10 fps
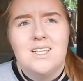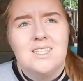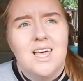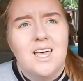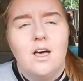is
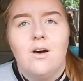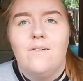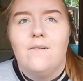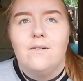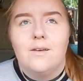that?
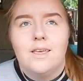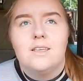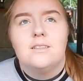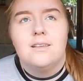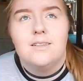Oh, okay,
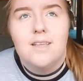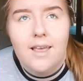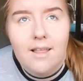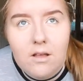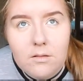is that a
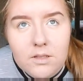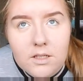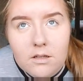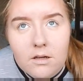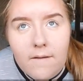helicopter?